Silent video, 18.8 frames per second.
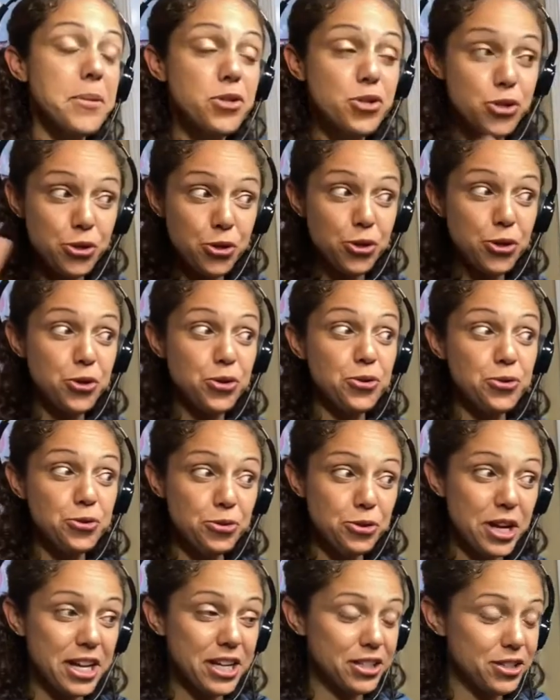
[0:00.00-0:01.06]
Do you
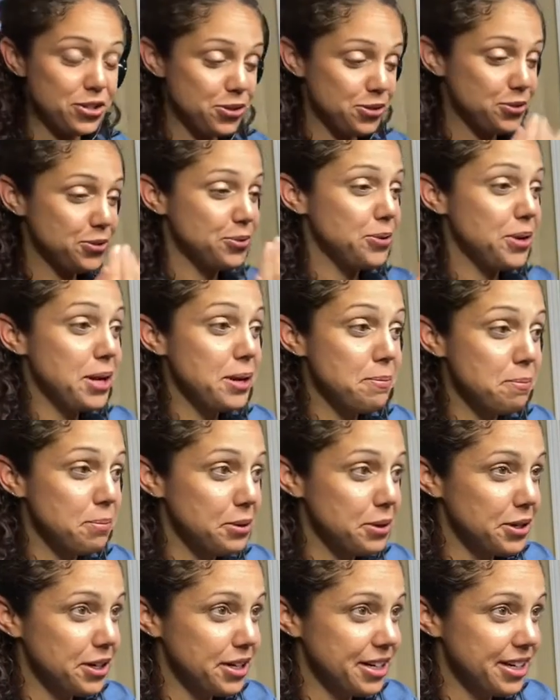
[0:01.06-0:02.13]
like to read
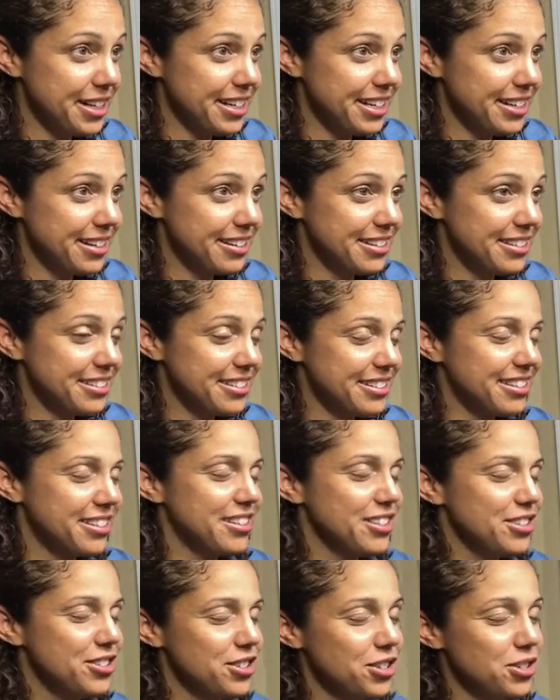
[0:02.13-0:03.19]
books?
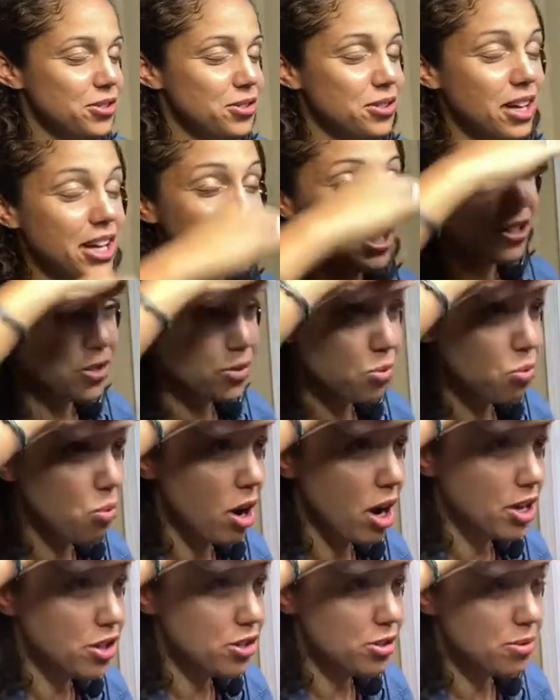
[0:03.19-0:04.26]
Do you like to
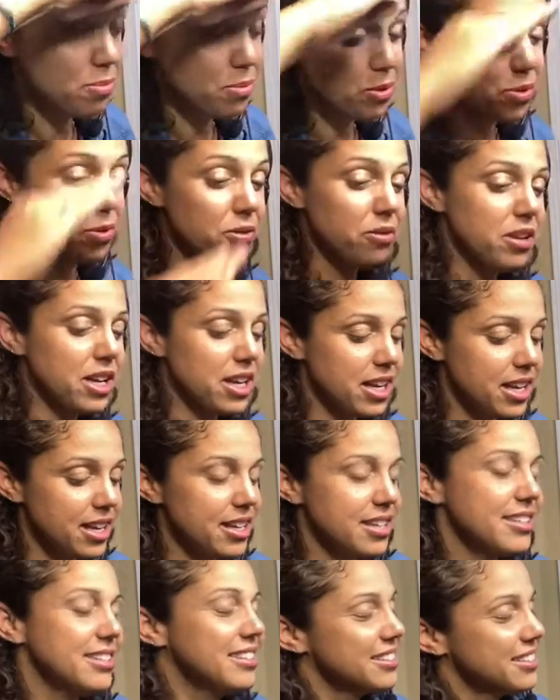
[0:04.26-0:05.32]
watch
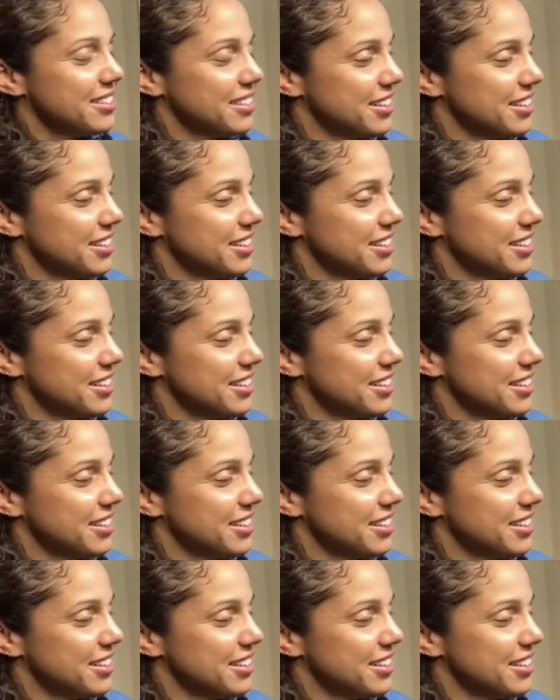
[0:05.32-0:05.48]
movies?